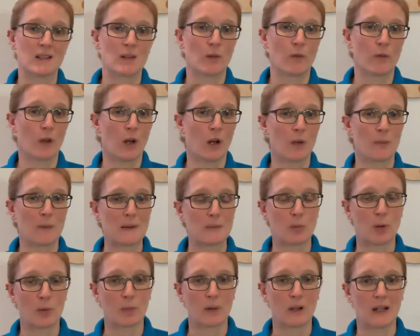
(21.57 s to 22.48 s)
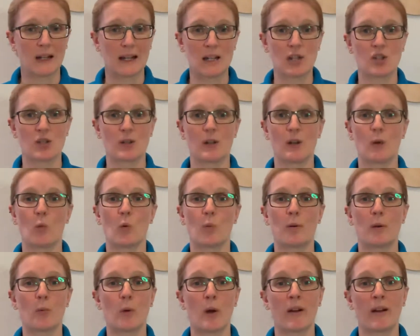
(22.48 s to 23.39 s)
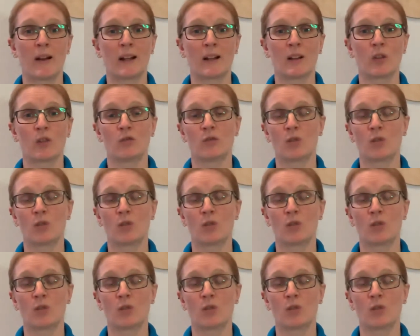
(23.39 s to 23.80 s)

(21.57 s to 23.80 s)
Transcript: of the homeless population will be wearing the